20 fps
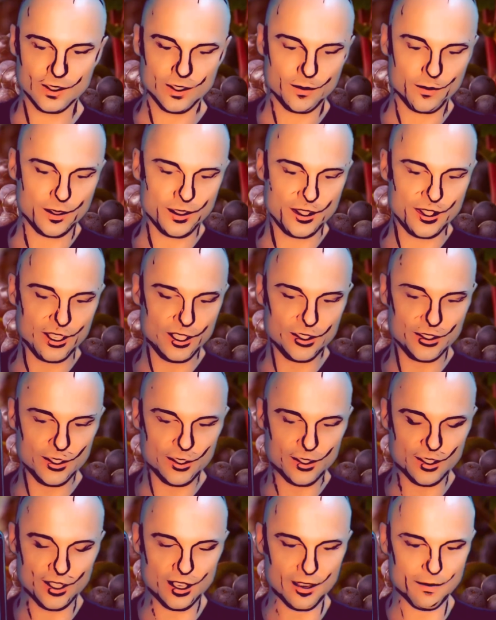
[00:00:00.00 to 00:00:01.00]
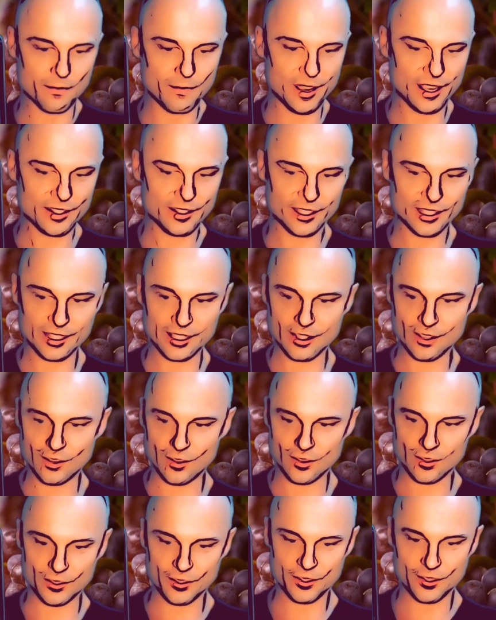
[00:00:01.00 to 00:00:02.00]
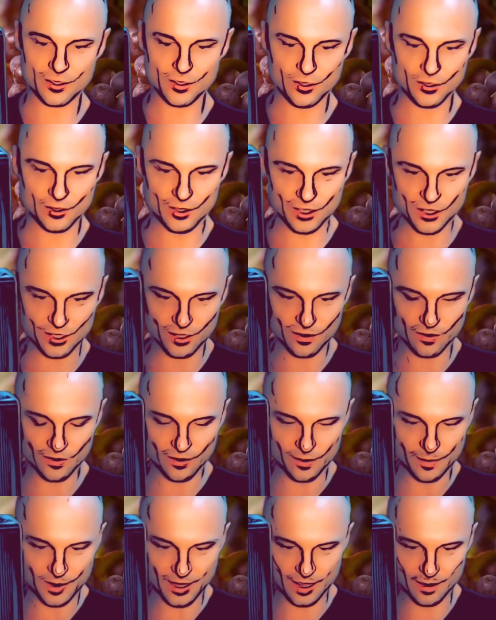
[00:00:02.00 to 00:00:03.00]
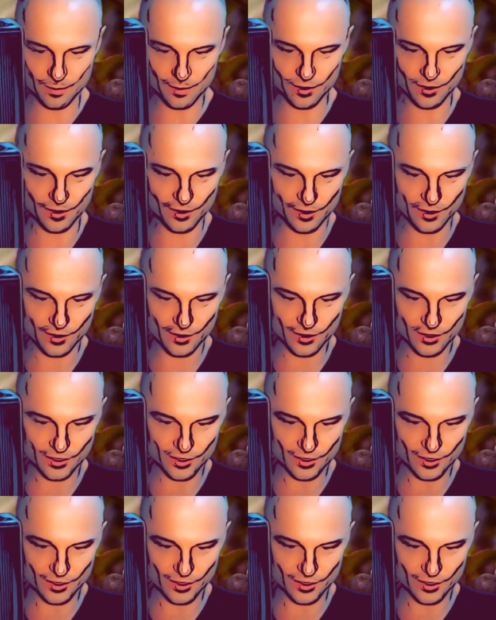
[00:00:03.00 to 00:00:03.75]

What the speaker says: with this, you can get basically all the nutrition from that produce,